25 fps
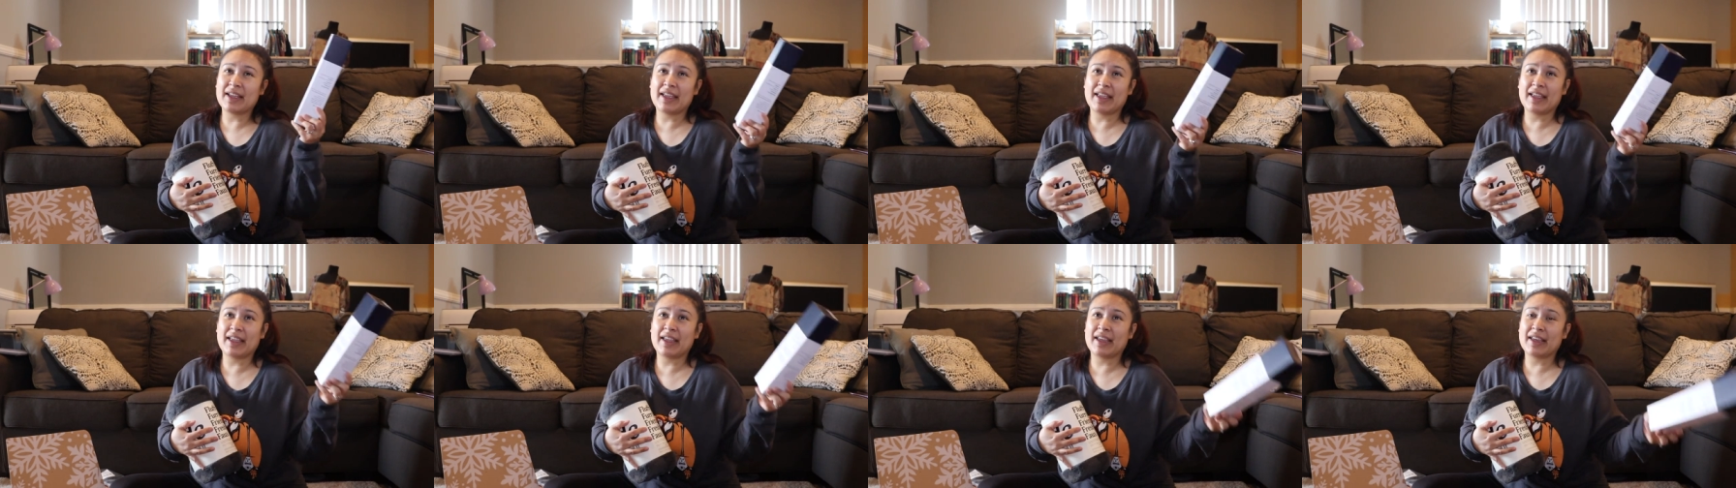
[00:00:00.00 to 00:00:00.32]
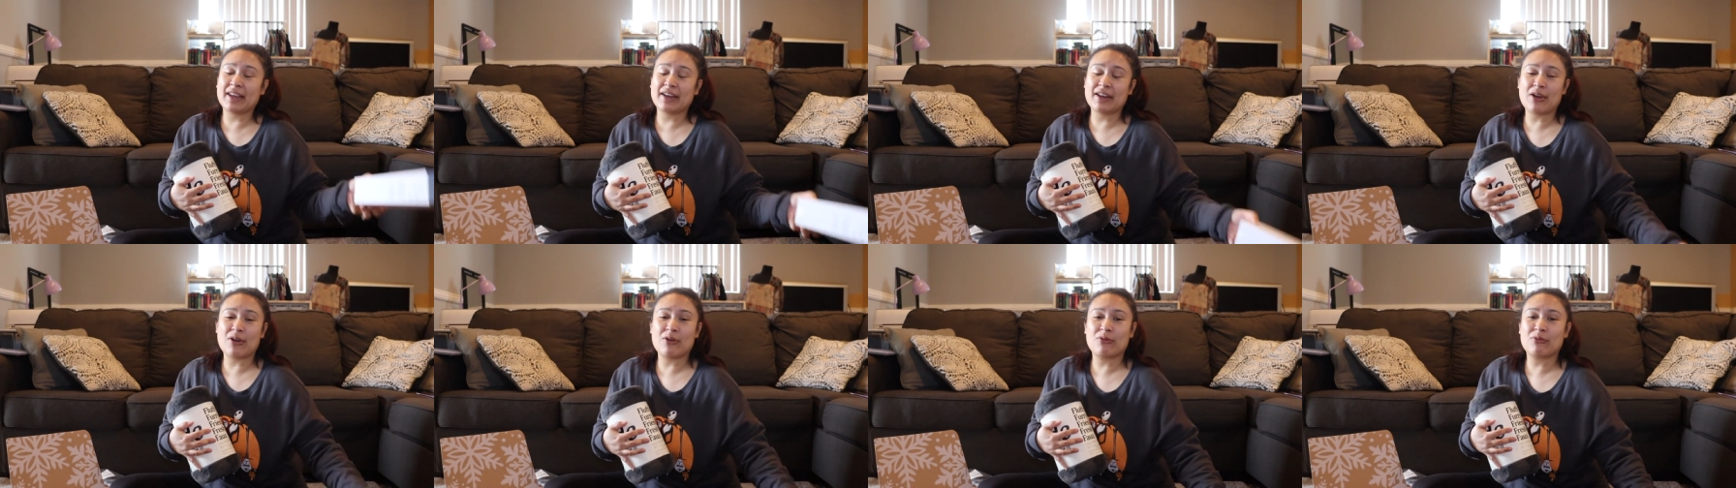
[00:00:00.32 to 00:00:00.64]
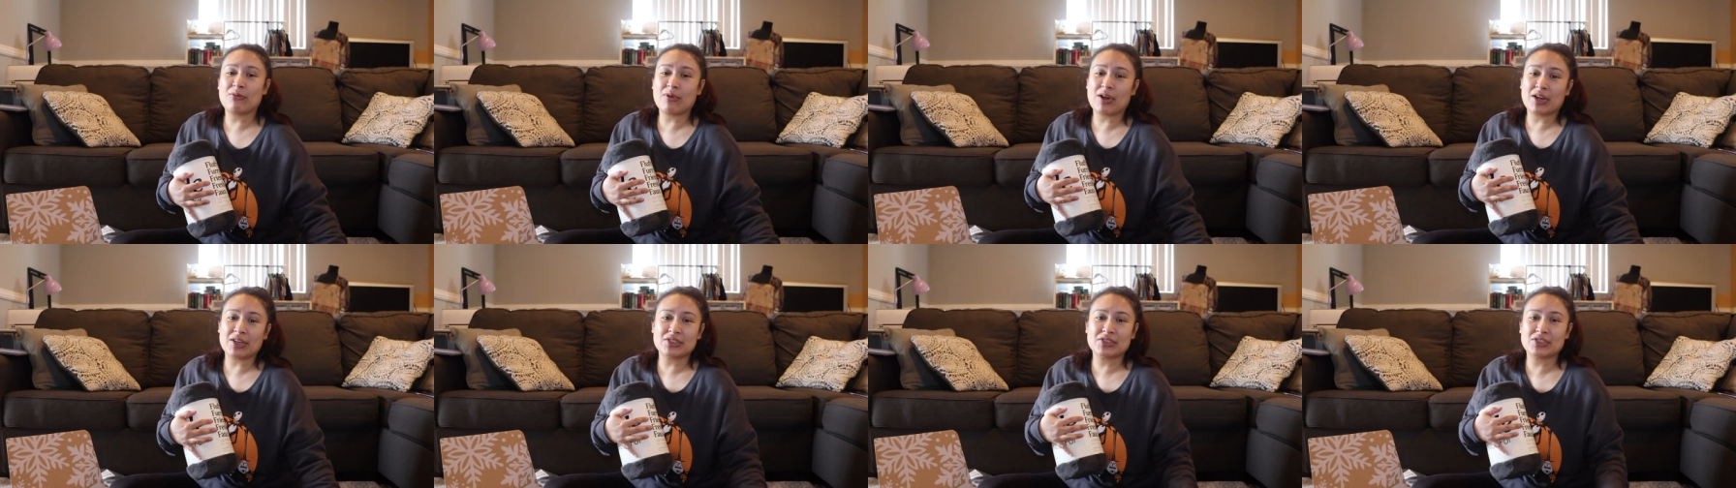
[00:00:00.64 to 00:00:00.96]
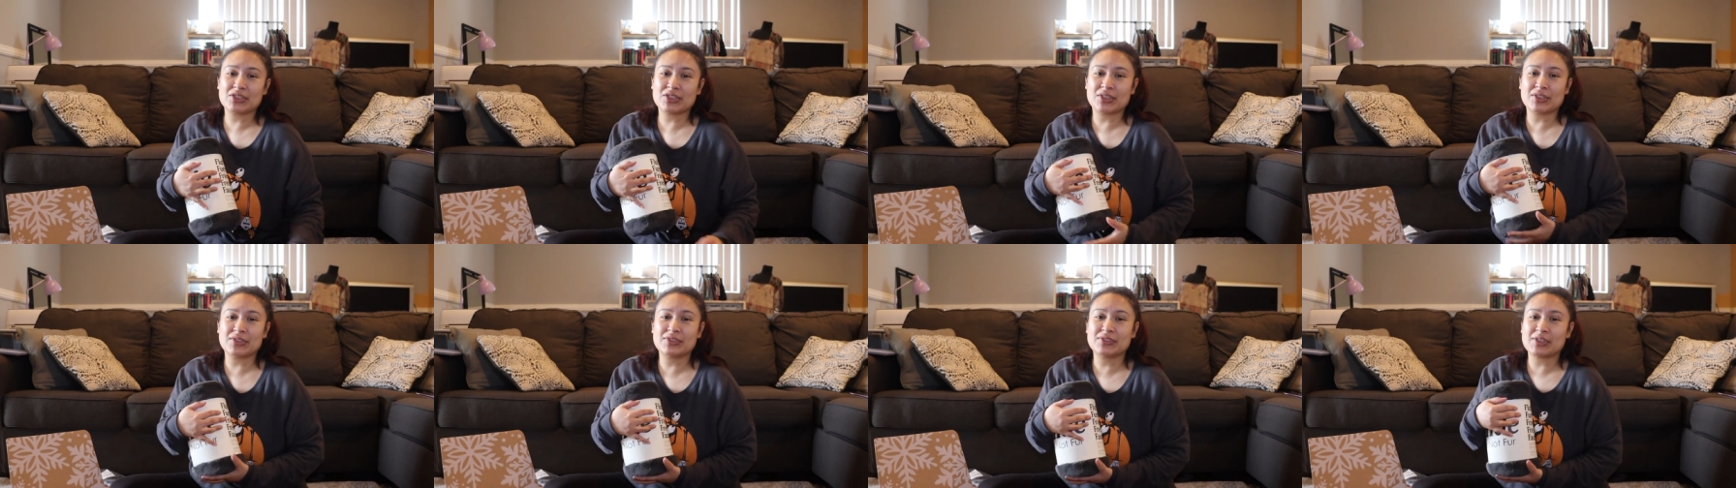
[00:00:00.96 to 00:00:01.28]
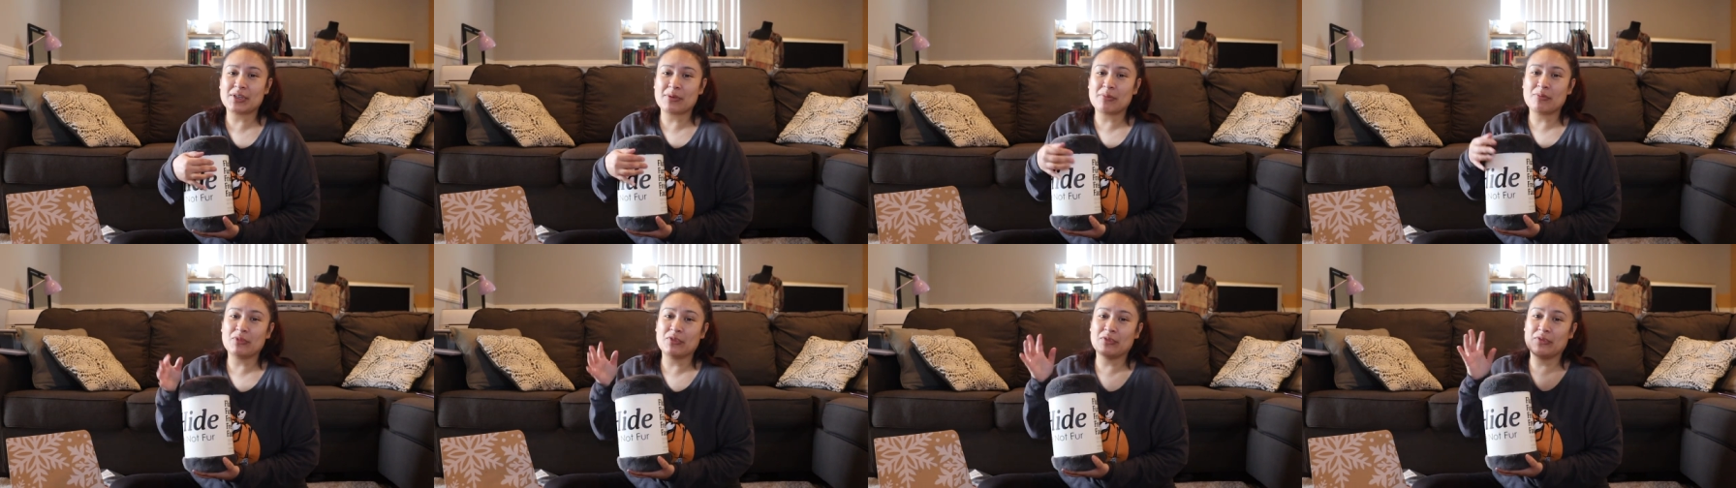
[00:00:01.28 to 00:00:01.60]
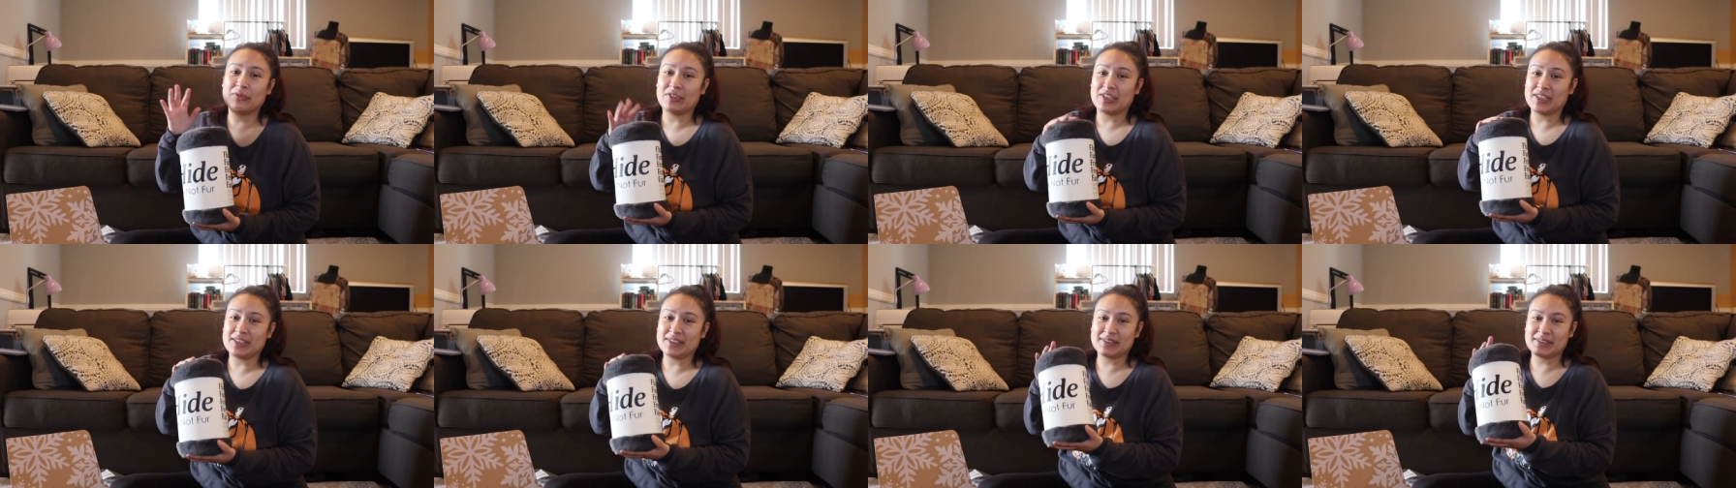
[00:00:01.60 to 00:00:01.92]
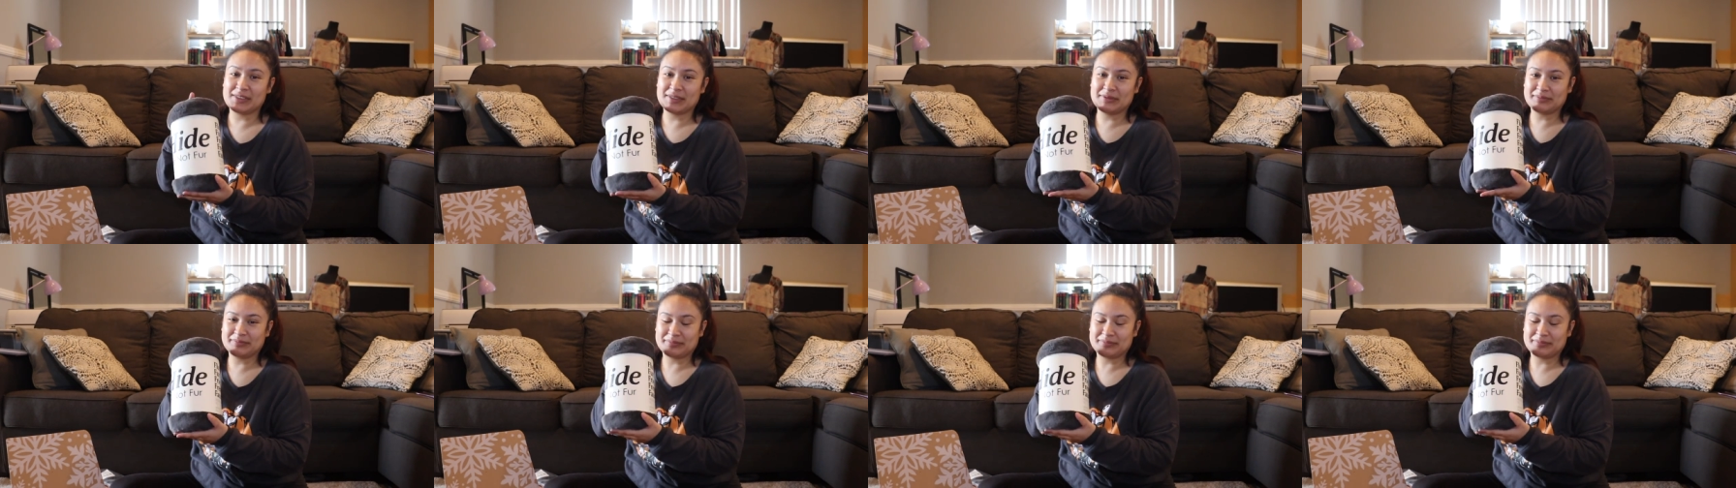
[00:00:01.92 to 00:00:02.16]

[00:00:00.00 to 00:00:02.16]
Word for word: and watch some movies.